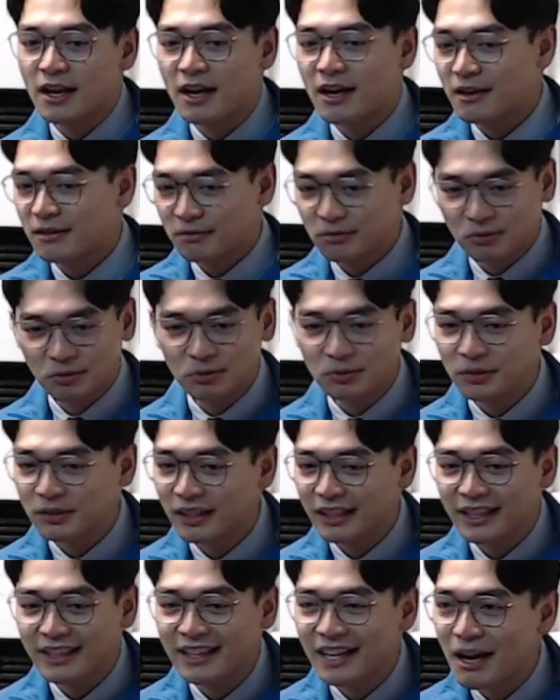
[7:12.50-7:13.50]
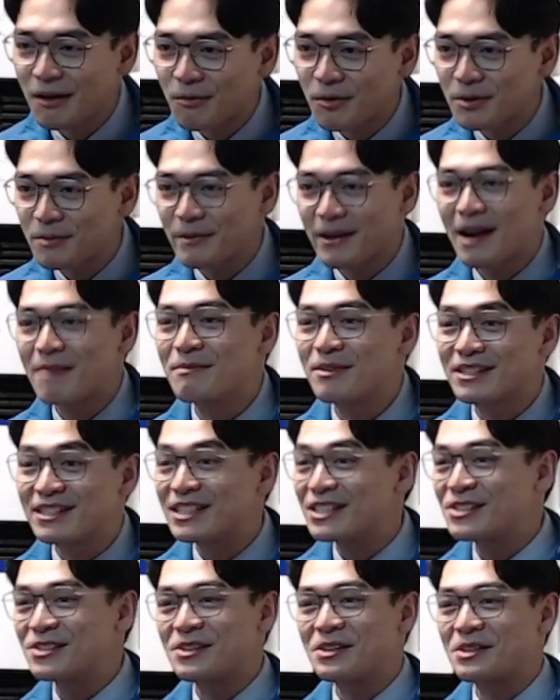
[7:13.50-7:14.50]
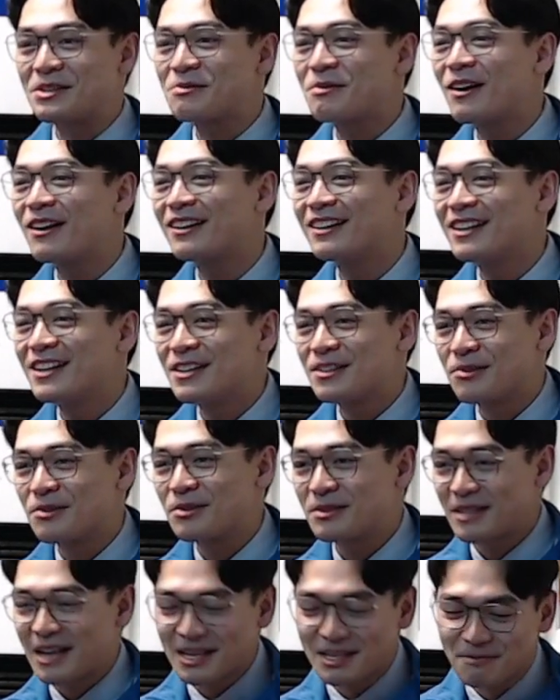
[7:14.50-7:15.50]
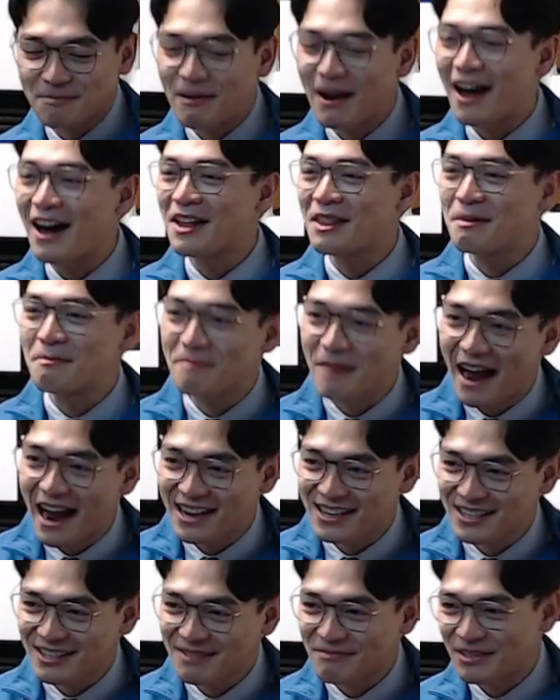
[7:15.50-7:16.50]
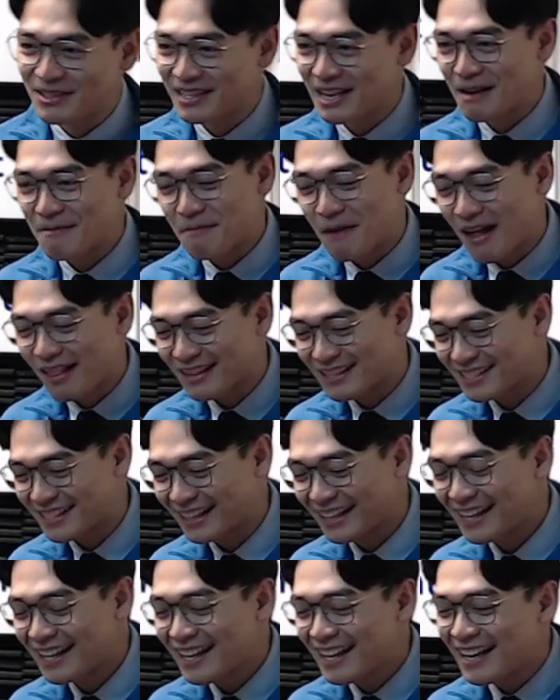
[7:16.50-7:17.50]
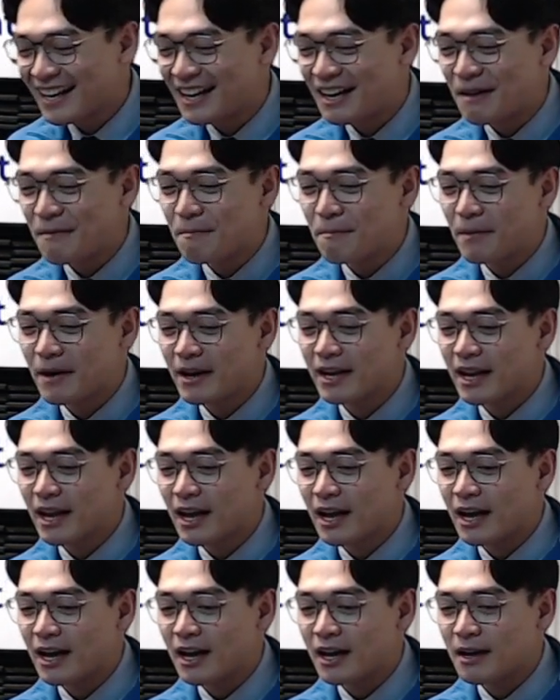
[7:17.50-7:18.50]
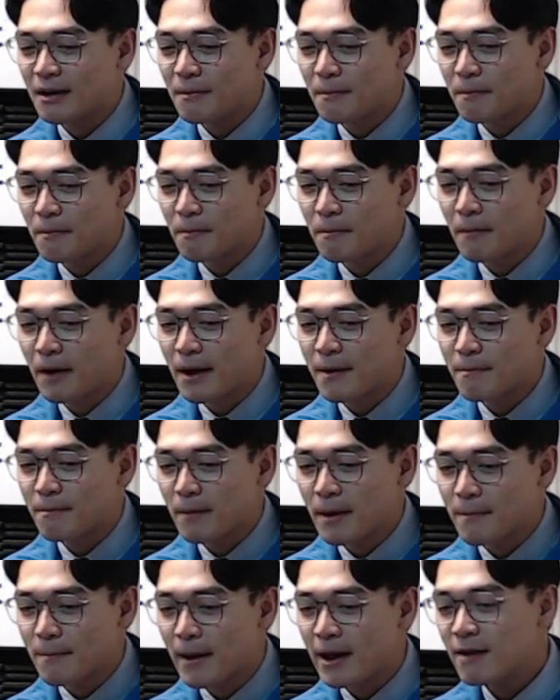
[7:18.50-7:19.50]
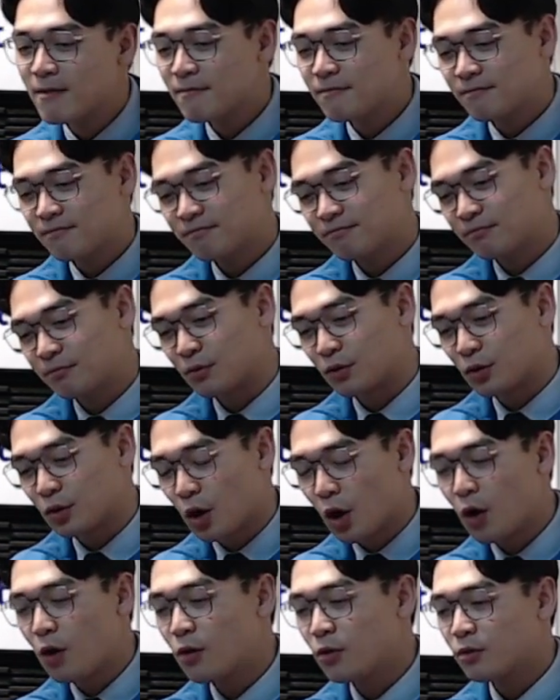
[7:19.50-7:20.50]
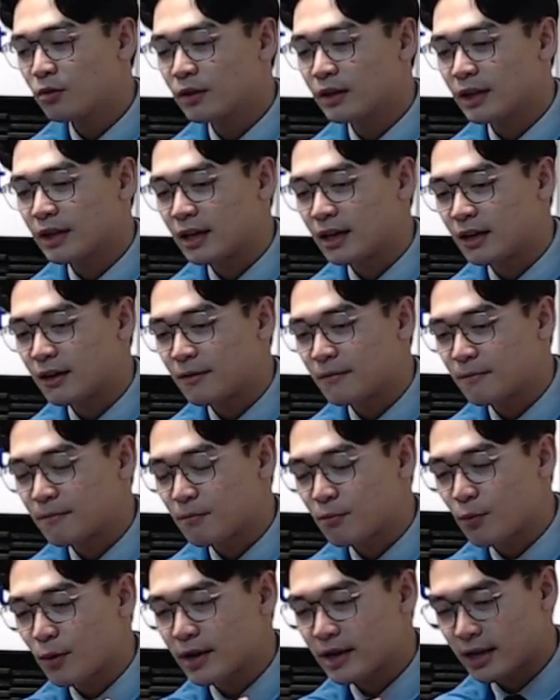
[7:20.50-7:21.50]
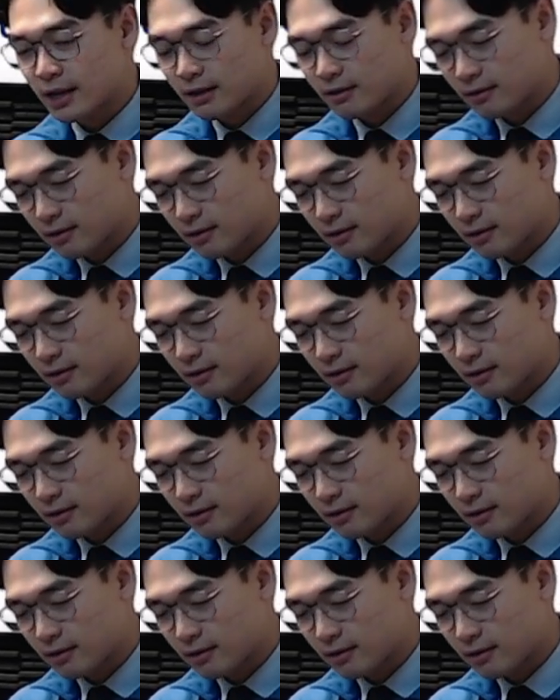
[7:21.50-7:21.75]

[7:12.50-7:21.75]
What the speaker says: Sooner or later, I want to become a teacher as well. That's my other passion besides politics. But my main goal when it